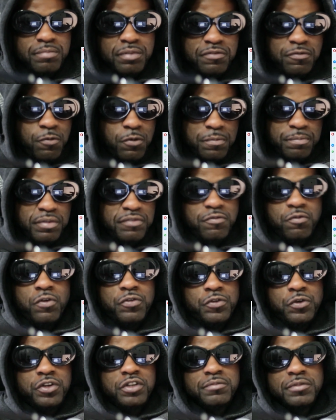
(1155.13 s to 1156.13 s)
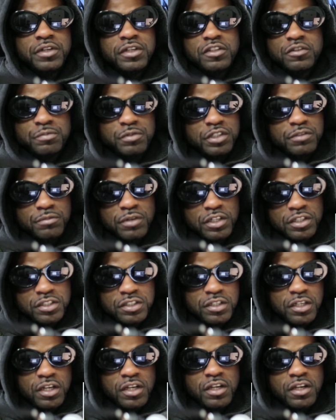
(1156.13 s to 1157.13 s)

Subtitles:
before 30 minutes, pretty much.